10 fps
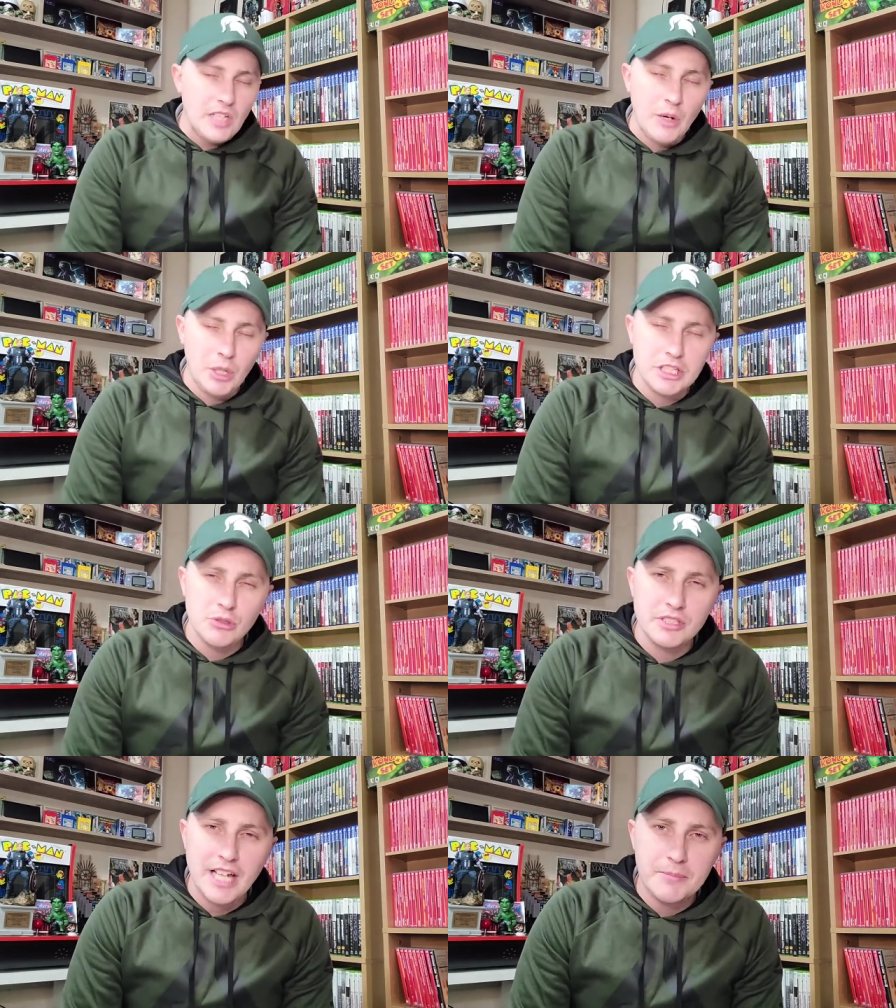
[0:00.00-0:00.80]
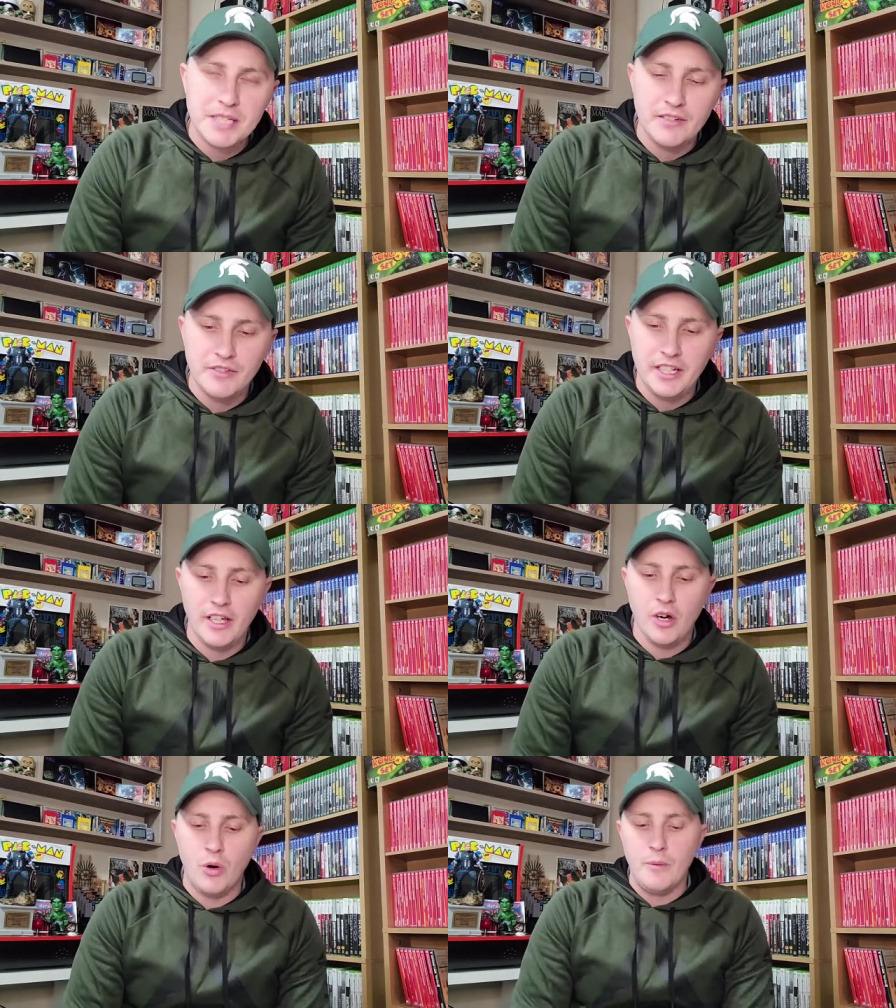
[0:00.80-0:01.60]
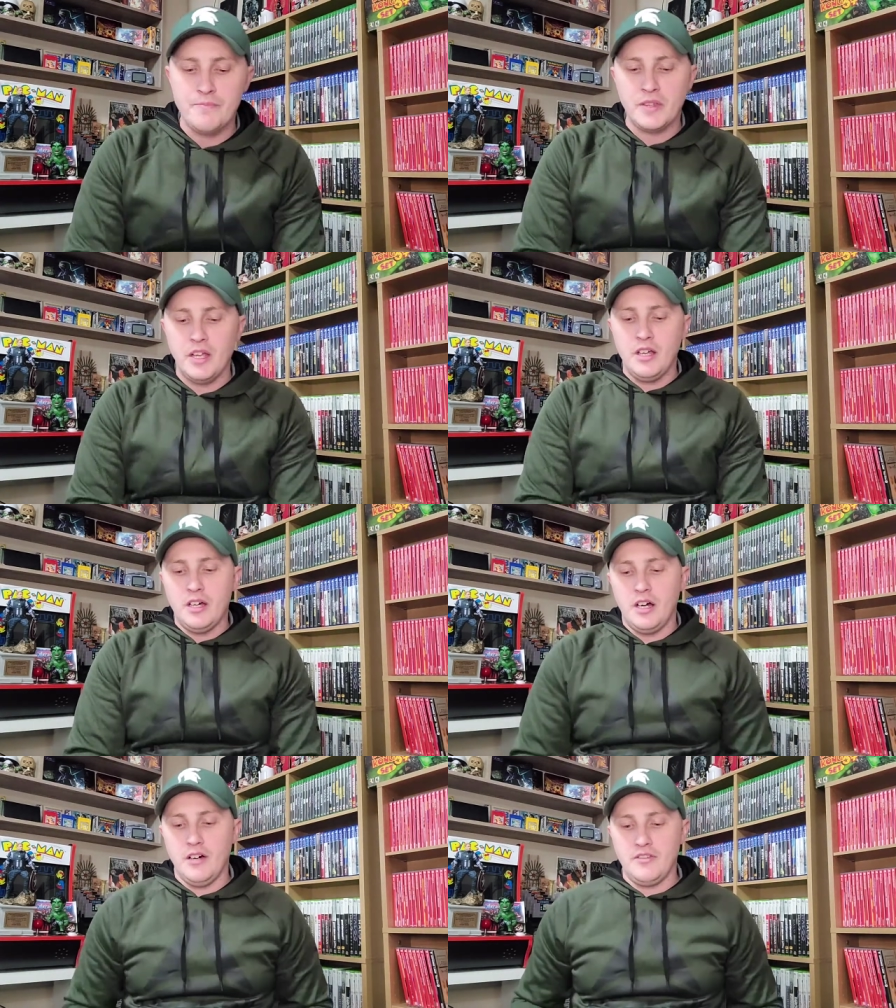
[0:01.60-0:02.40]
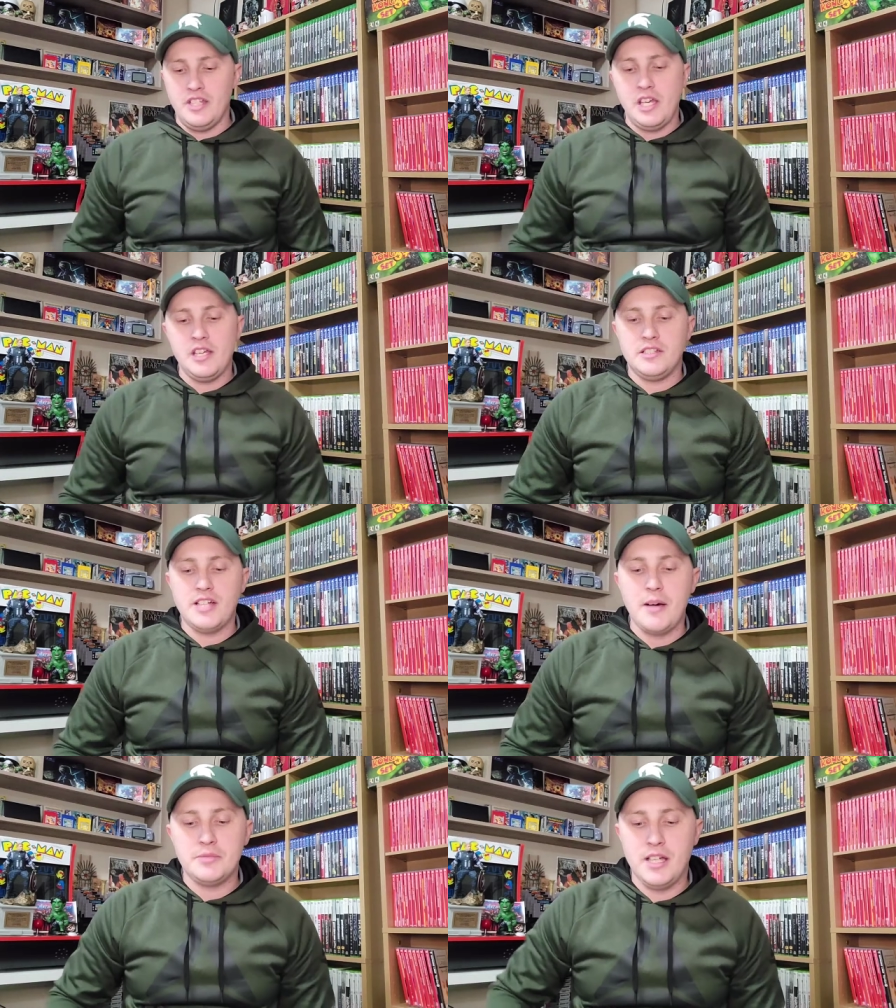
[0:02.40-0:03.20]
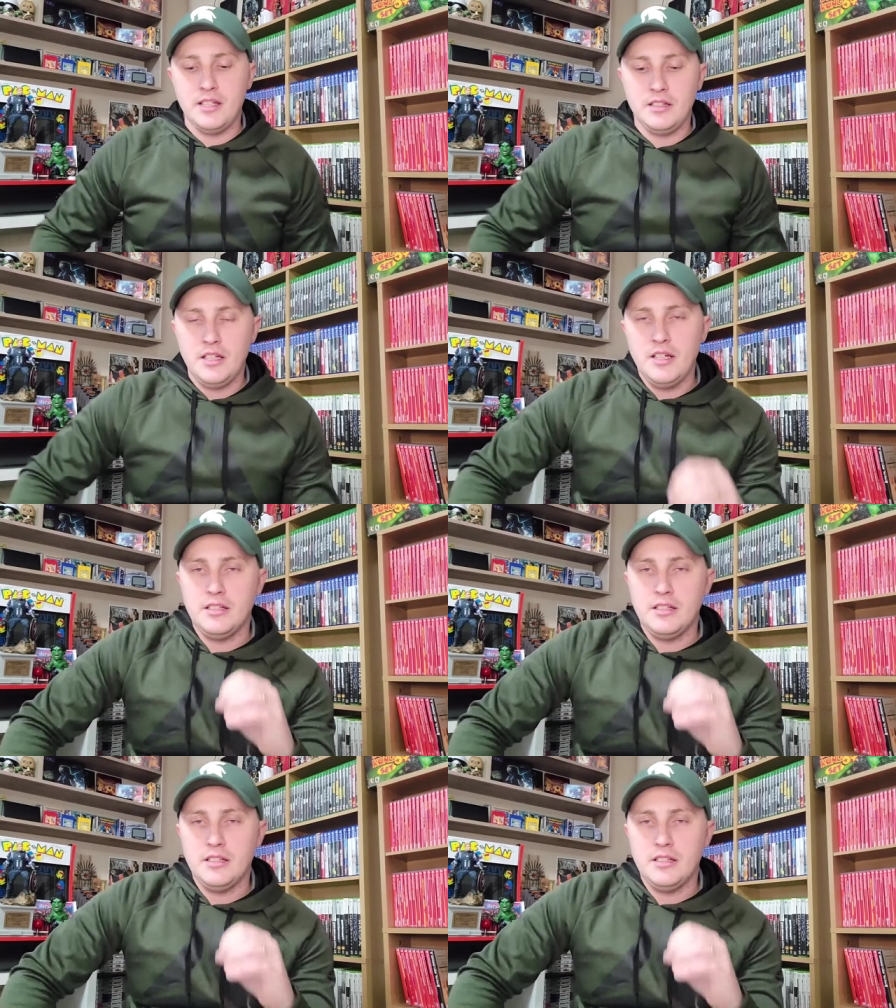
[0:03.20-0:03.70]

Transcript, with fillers: I want to do a top 10 video of the top 10